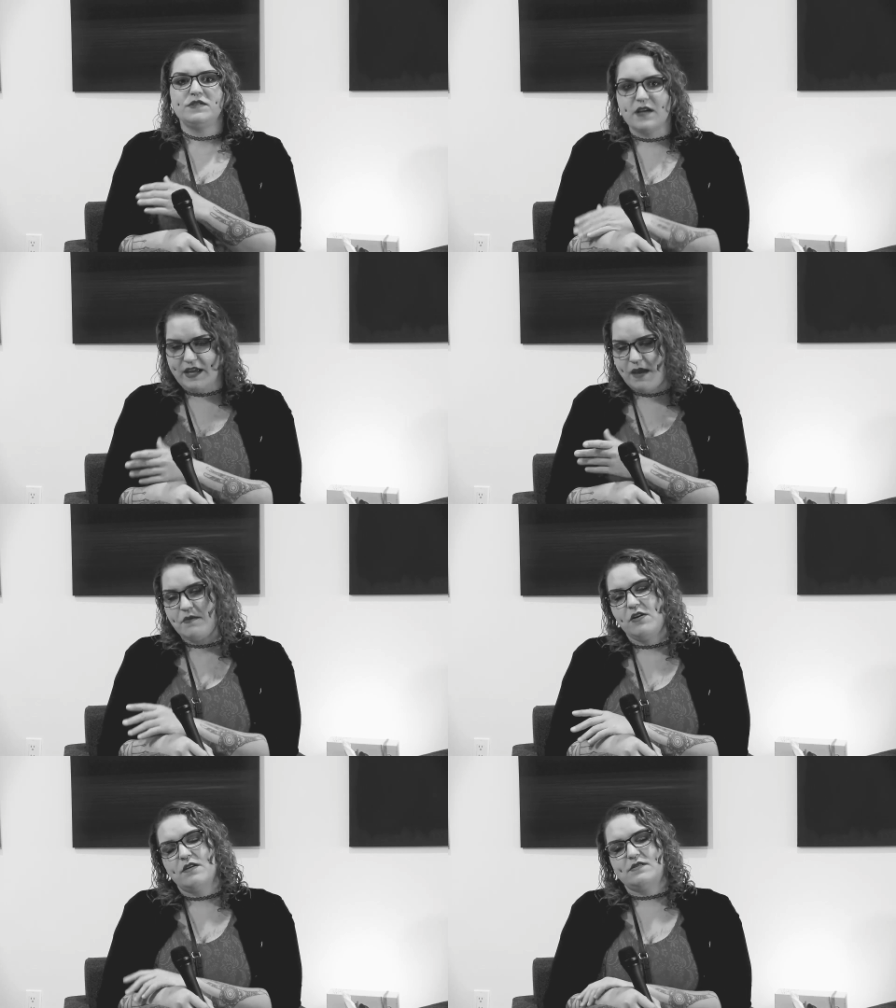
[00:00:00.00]
I came
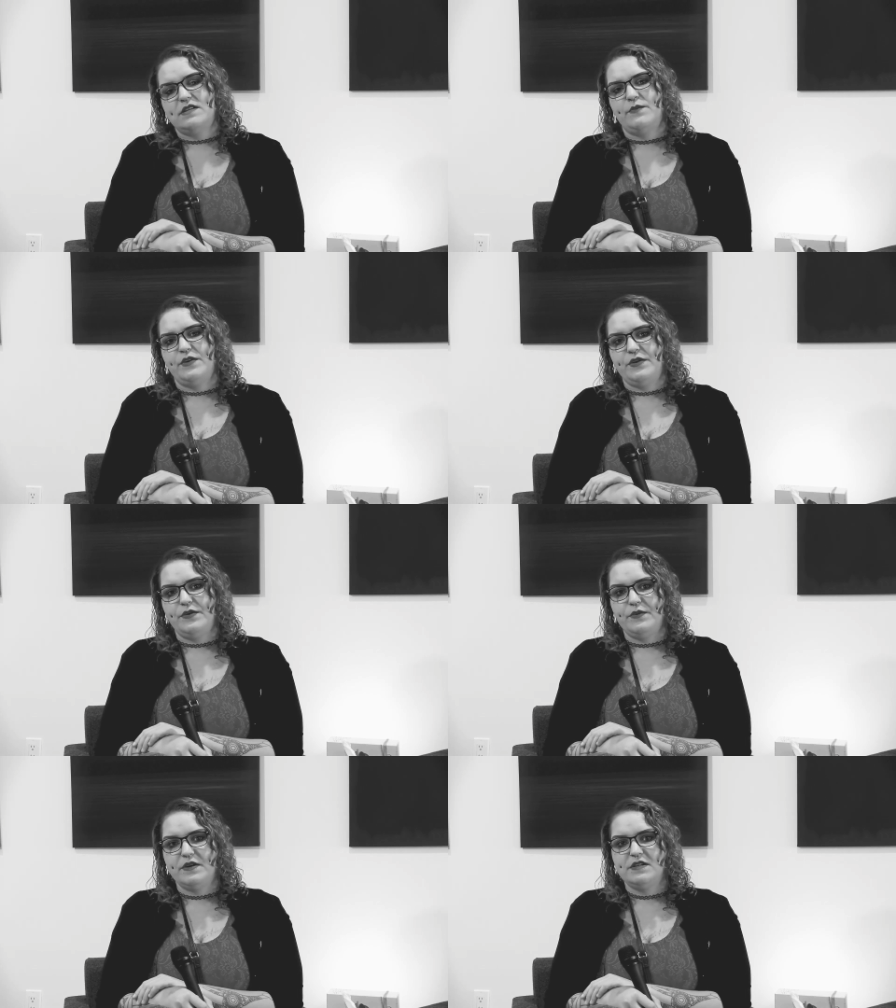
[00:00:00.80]
across someone
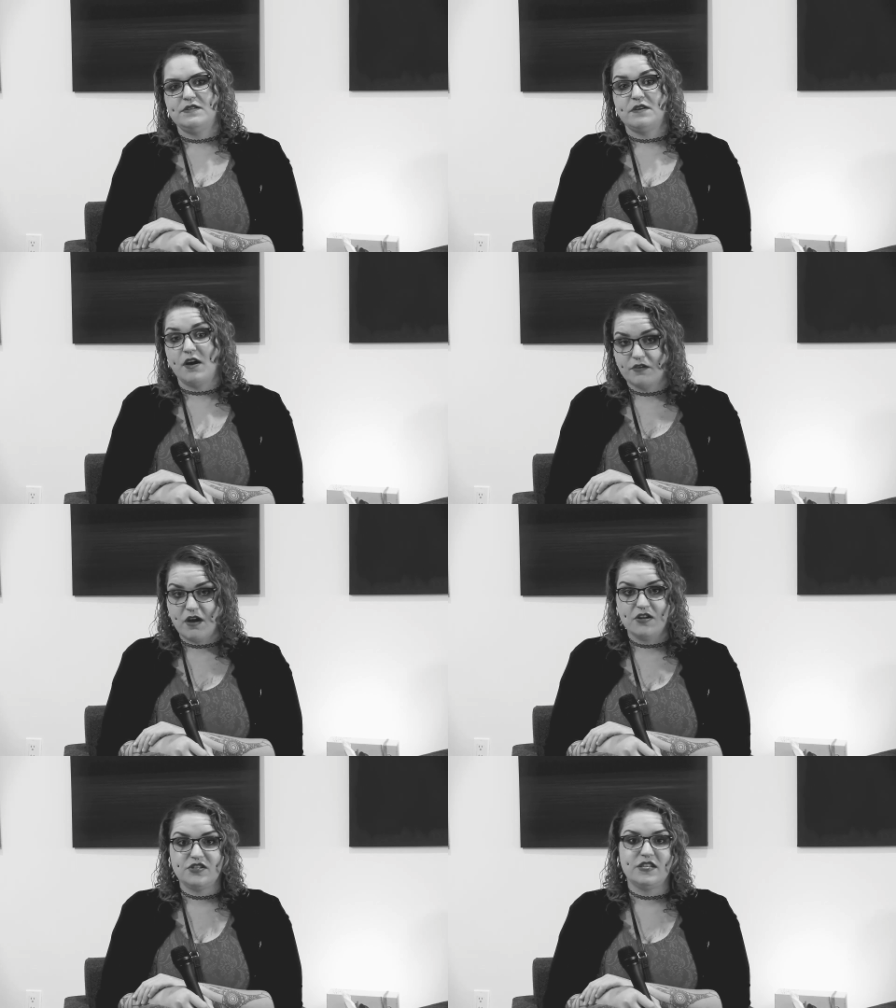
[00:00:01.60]
who was
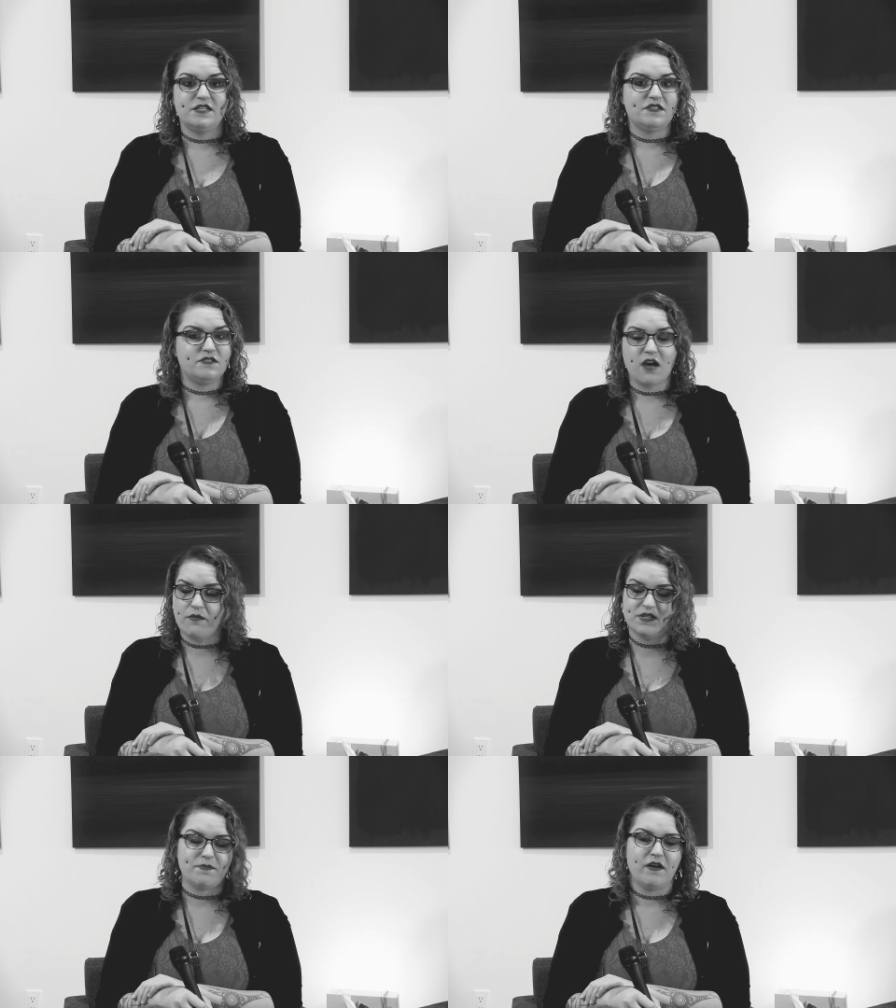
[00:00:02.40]
unconscious, not
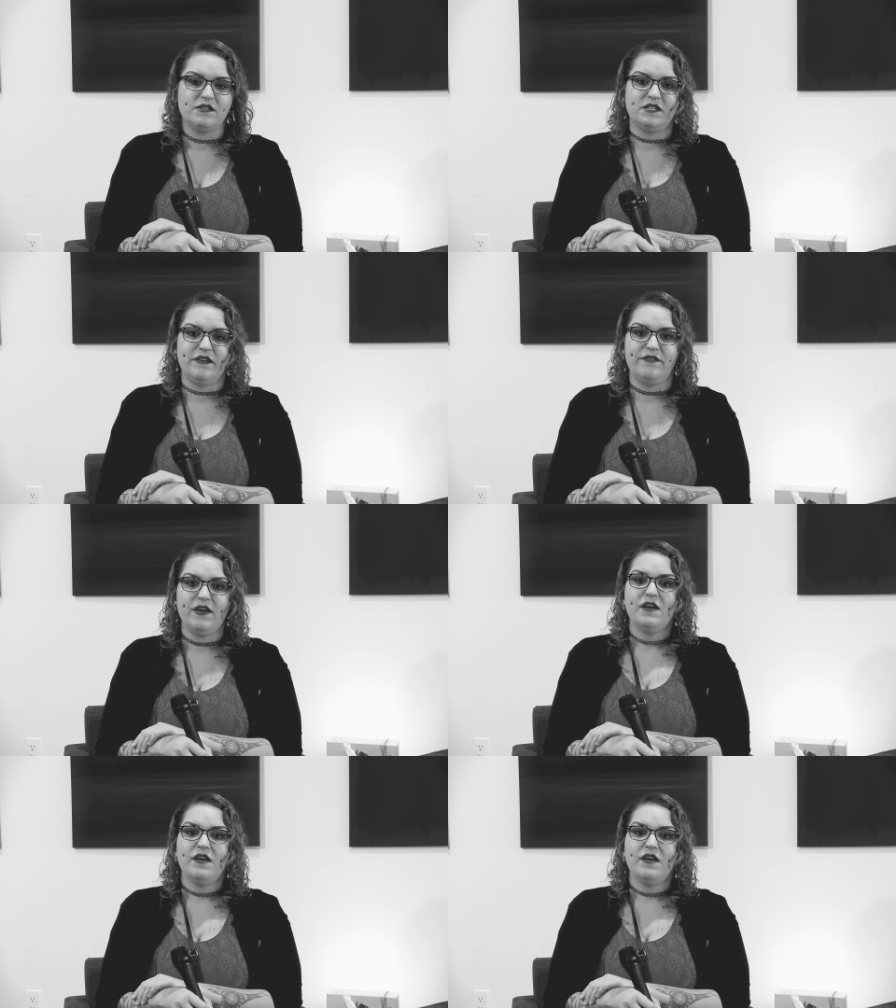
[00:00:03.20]
responsive,